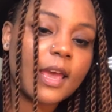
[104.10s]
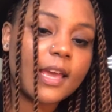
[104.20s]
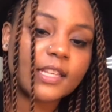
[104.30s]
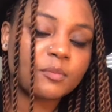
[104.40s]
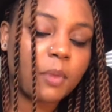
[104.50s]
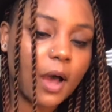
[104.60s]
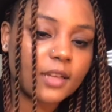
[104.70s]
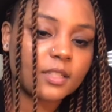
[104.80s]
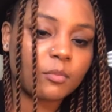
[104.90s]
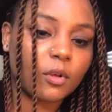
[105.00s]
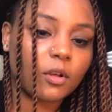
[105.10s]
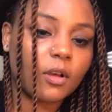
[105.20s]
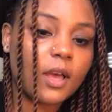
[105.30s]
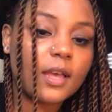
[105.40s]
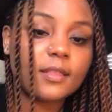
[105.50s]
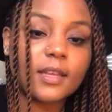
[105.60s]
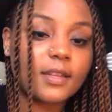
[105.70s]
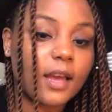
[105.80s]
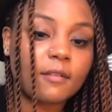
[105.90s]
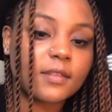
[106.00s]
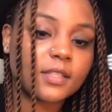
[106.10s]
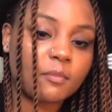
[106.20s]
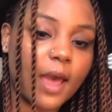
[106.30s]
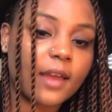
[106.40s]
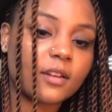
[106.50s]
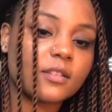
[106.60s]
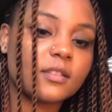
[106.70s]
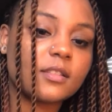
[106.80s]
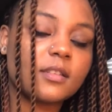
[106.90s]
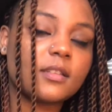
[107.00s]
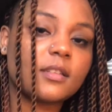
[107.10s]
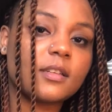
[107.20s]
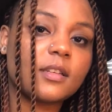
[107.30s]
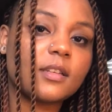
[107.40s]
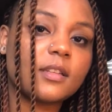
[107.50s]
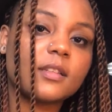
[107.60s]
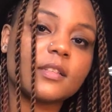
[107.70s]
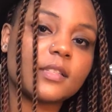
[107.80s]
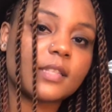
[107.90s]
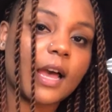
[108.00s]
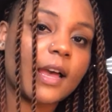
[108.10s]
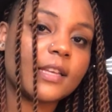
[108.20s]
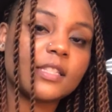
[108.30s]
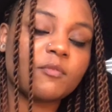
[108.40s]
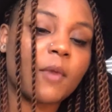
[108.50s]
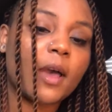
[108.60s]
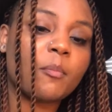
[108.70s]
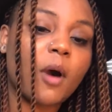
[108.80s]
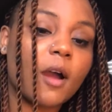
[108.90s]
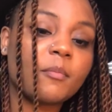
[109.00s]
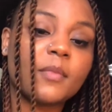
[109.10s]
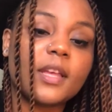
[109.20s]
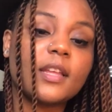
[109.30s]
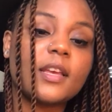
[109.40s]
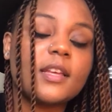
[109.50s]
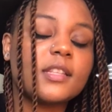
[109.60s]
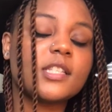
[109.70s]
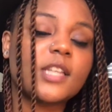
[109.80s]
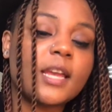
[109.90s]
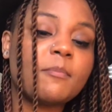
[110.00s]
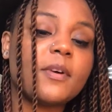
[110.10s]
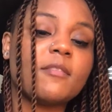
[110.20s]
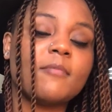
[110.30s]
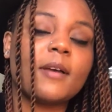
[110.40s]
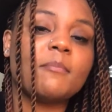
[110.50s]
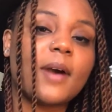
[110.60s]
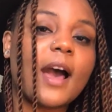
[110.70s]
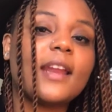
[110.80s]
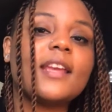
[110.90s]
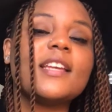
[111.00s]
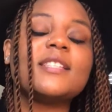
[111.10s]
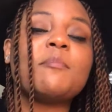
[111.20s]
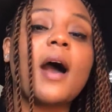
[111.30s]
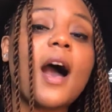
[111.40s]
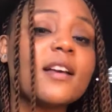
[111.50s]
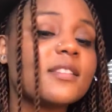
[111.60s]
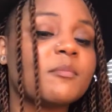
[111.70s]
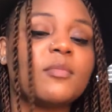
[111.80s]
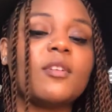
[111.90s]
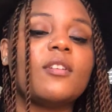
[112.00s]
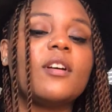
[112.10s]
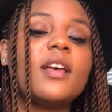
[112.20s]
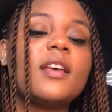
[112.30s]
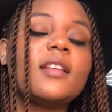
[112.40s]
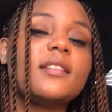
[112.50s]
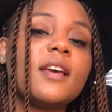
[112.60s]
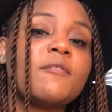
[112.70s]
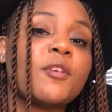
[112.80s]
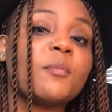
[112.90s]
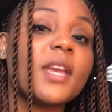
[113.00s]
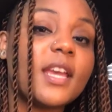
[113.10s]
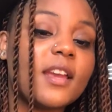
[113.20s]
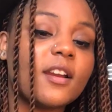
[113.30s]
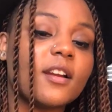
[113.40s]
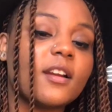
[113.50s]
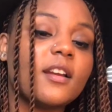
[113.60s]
It's possible that none of this matters. The size of my apartment, the shape of my body, it's possible that from here,